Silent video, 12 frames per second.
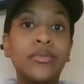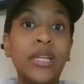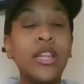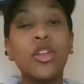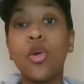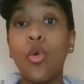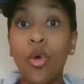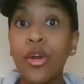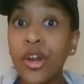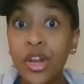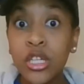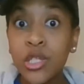either
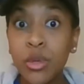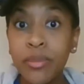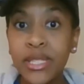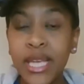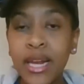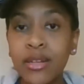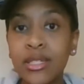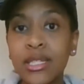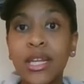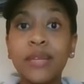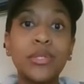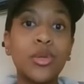order your sweet potato
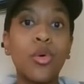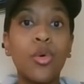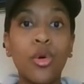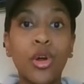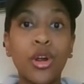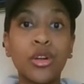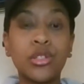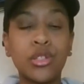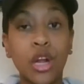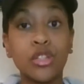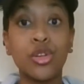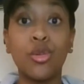slips or
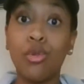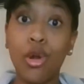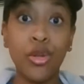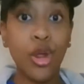start to grow